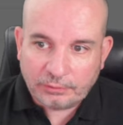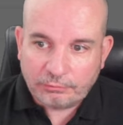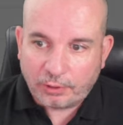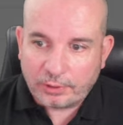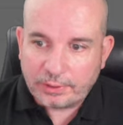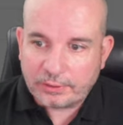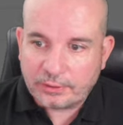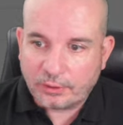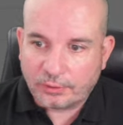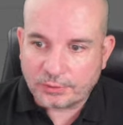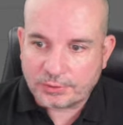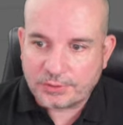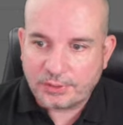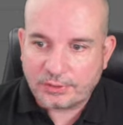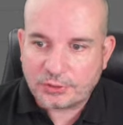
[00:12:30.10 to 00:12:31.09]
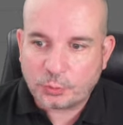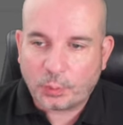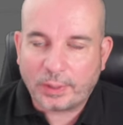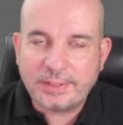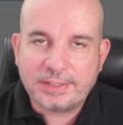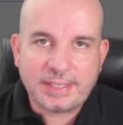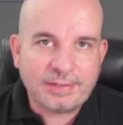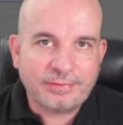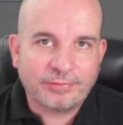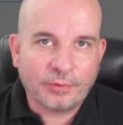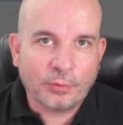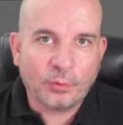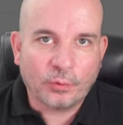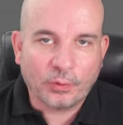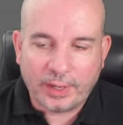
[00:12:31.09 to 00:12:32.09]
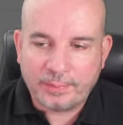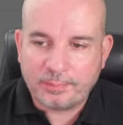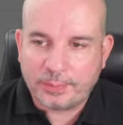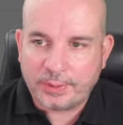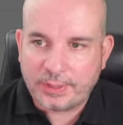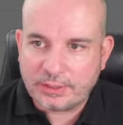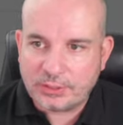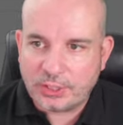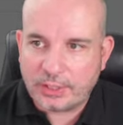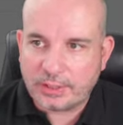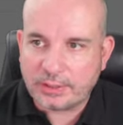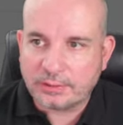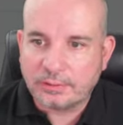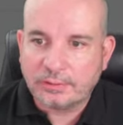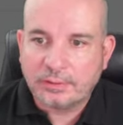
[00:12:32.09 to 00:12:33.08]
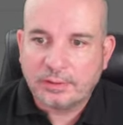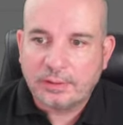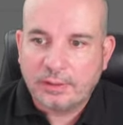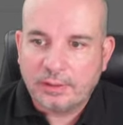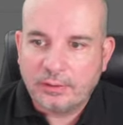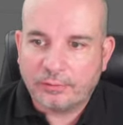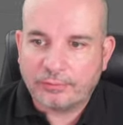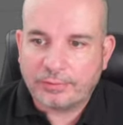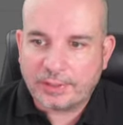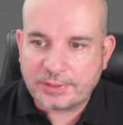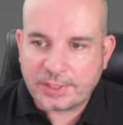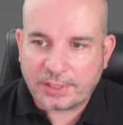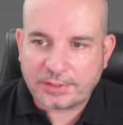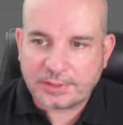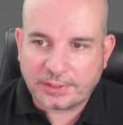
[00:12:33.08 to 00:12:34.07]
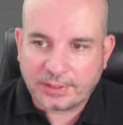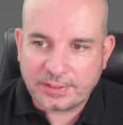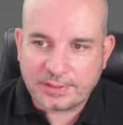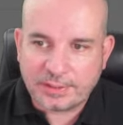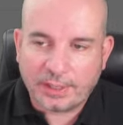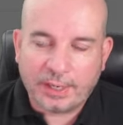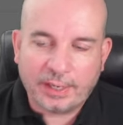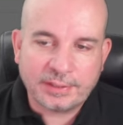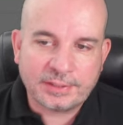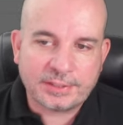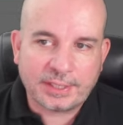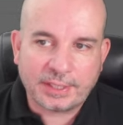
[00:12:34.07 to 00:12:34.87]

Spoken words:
running cost, 24 MPG. Not fantastic, is it? And